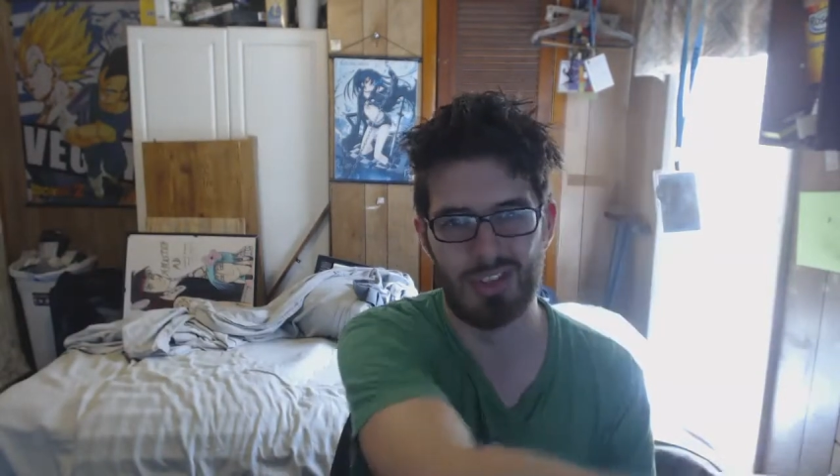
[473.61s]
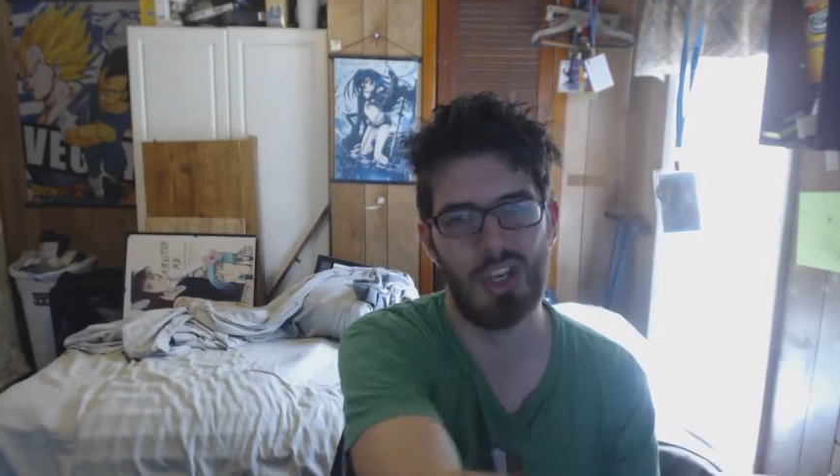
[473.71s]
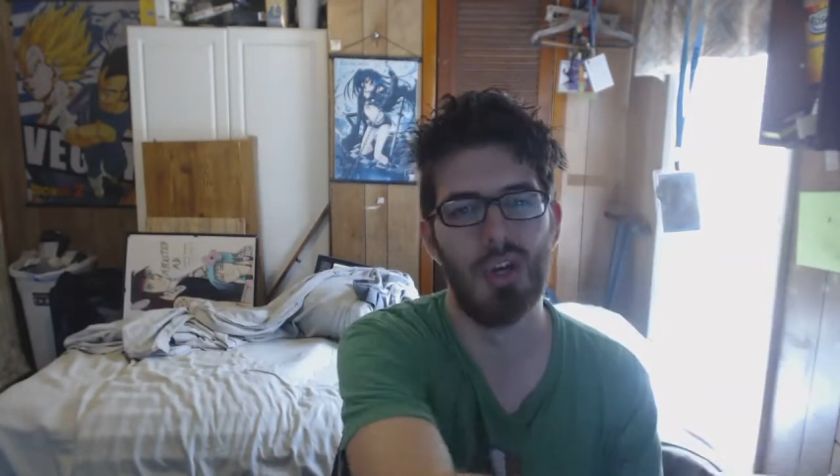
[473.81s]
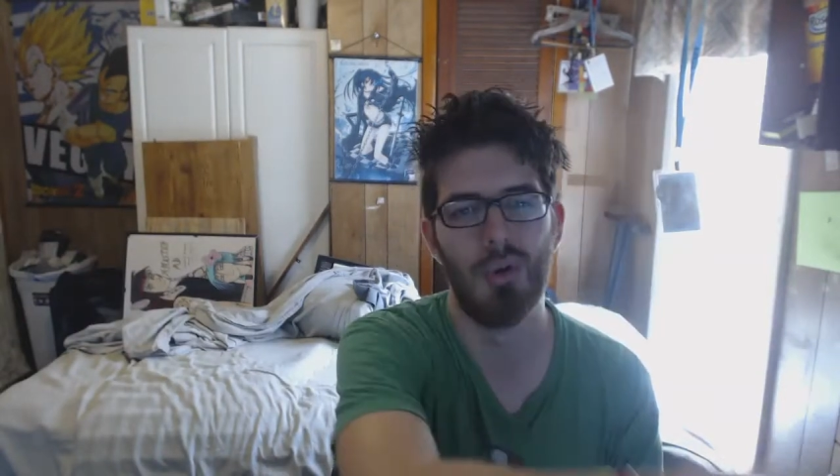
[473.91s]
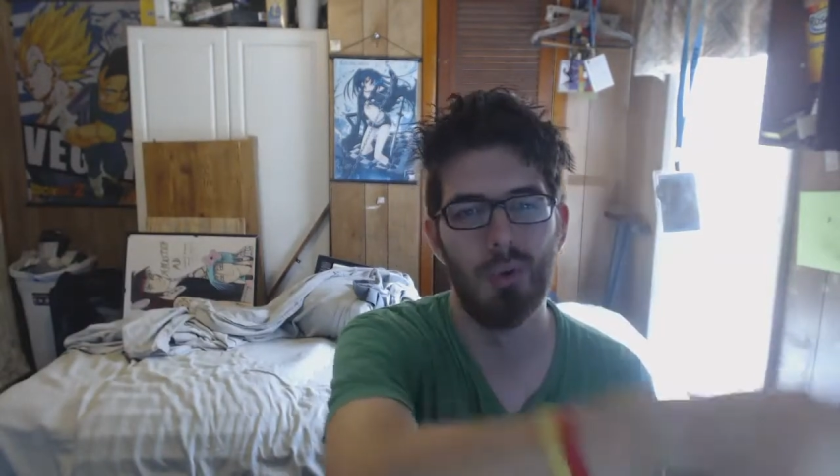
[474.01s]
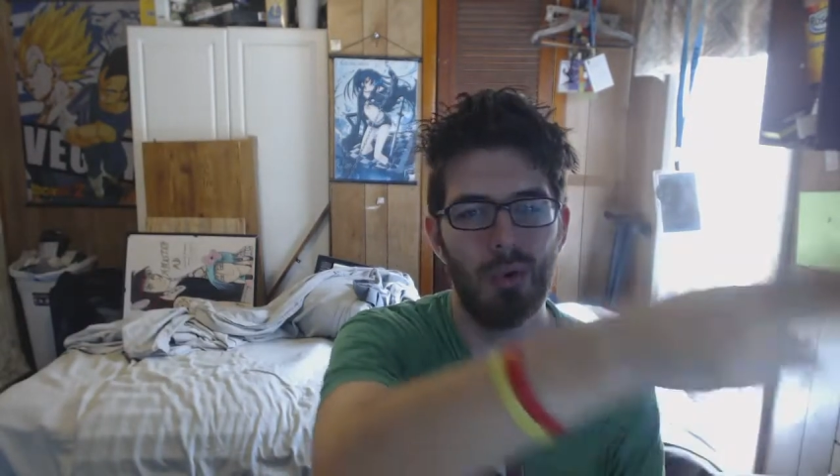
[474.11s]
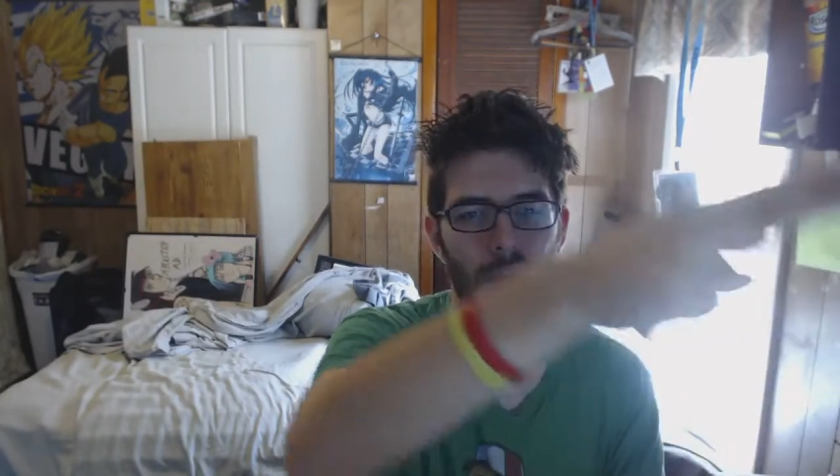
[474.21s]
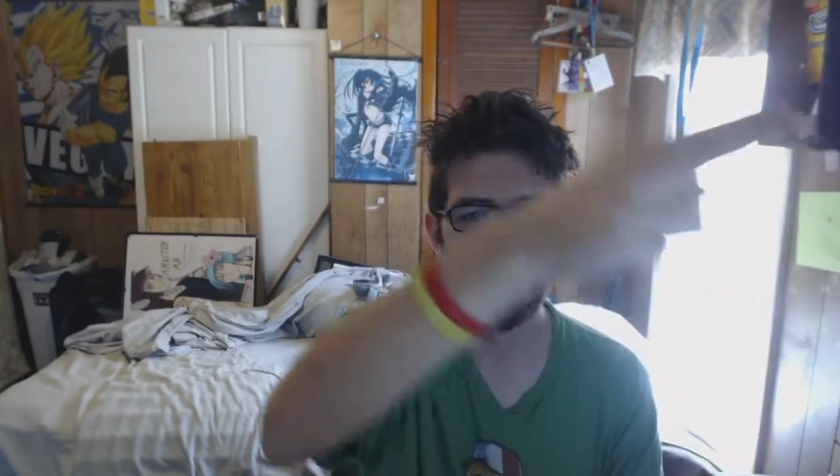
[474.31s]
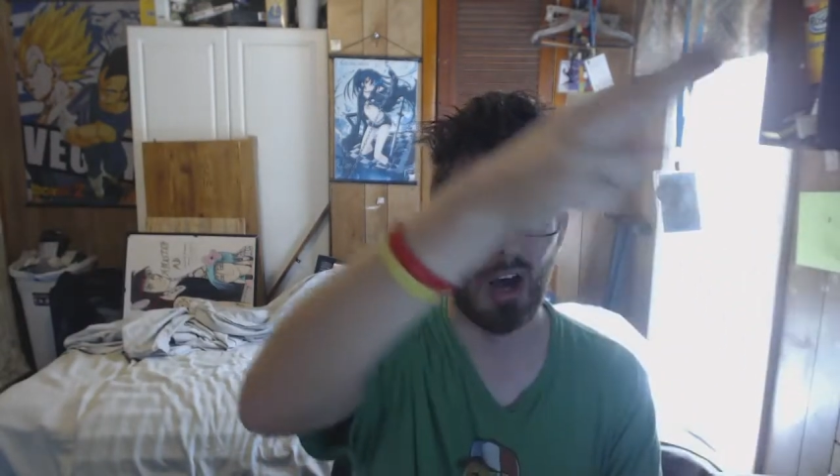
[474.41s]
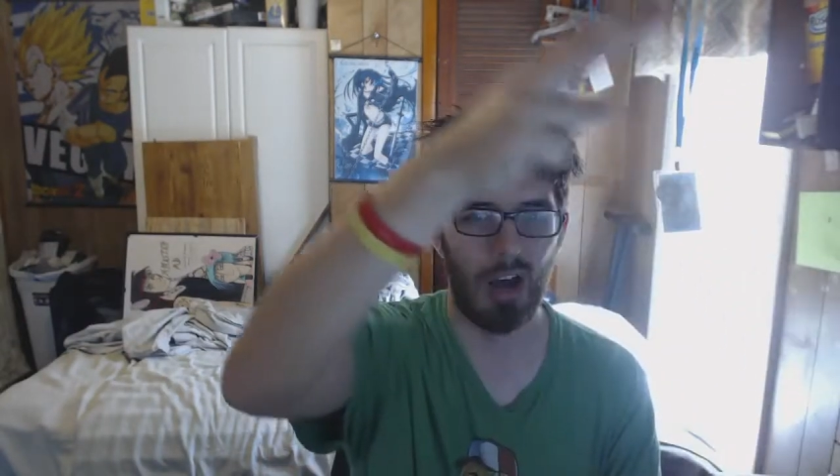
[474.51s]

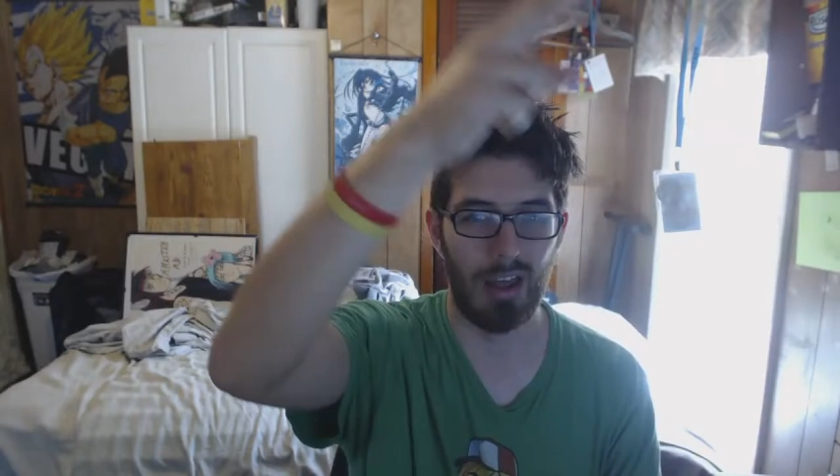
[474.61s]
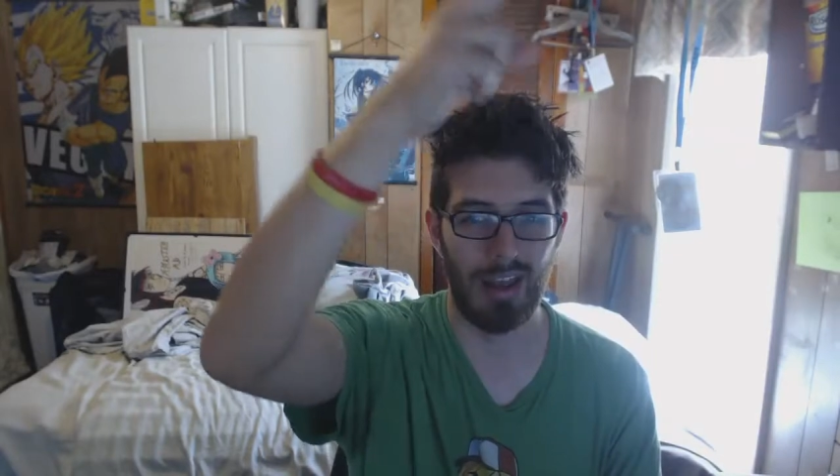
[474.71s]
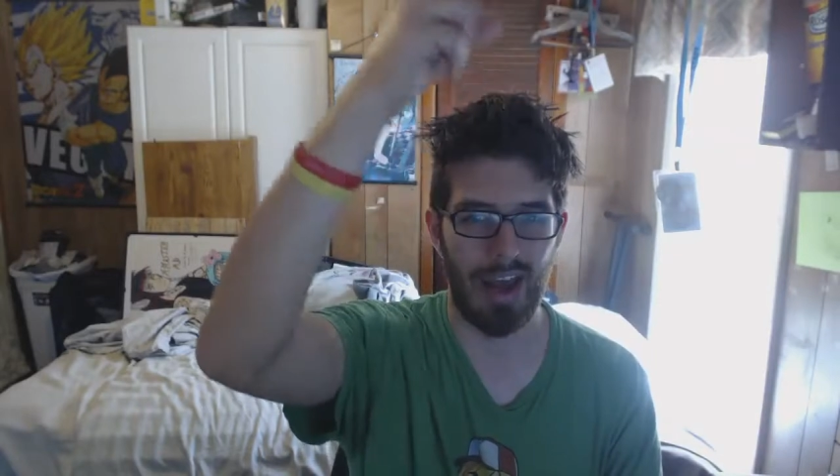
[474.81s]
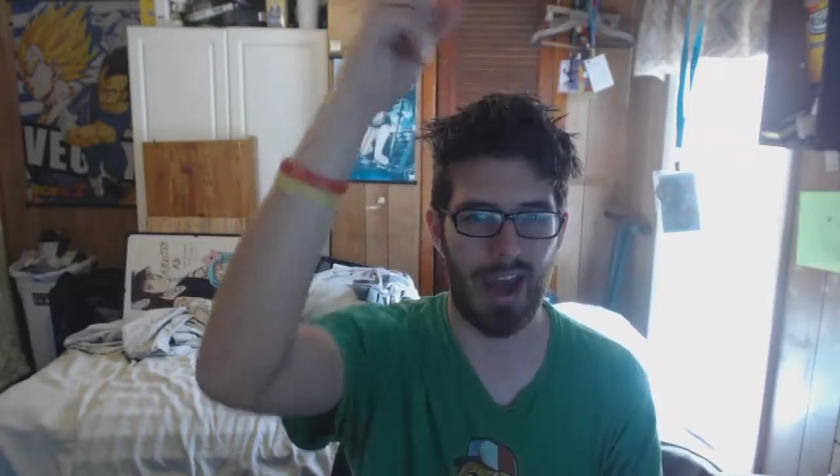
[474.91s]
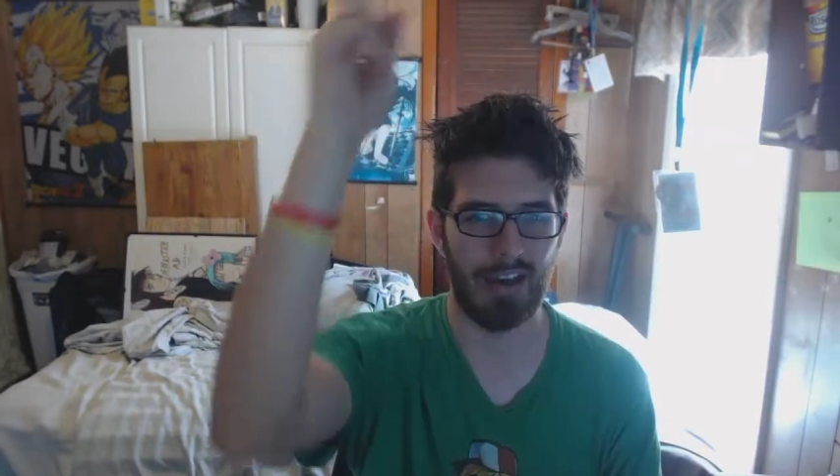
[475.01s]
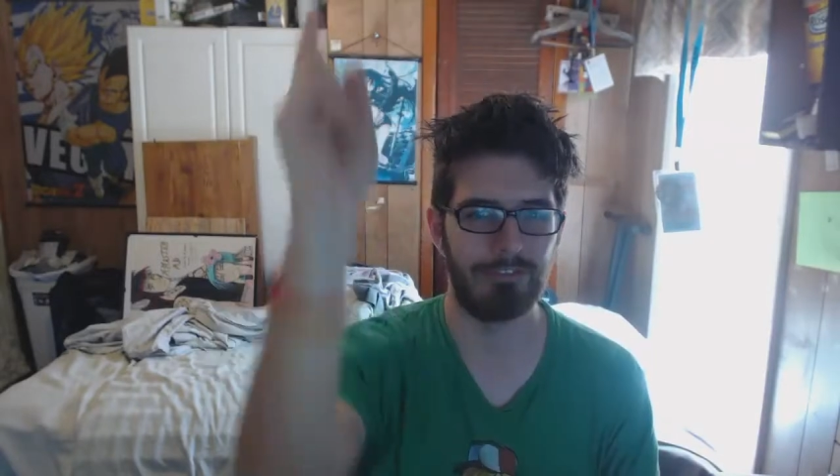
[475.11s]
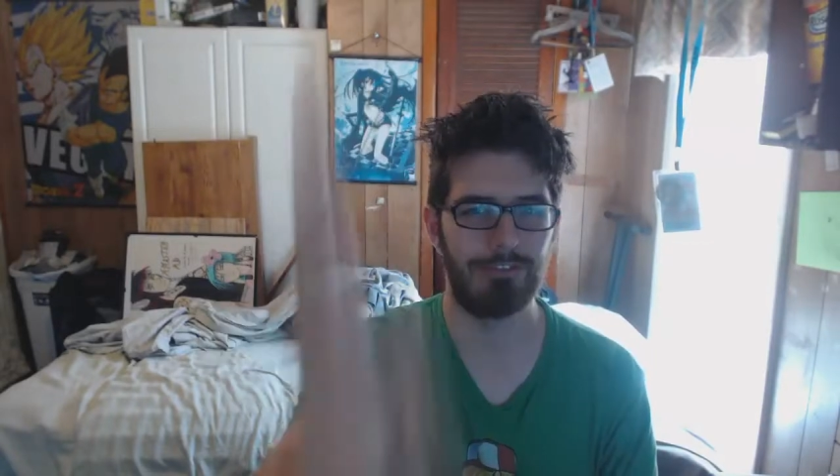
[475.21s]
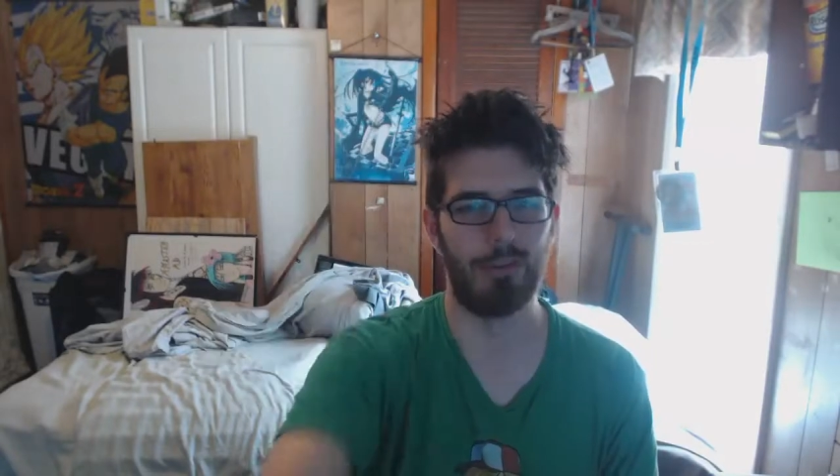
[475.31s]
2.5,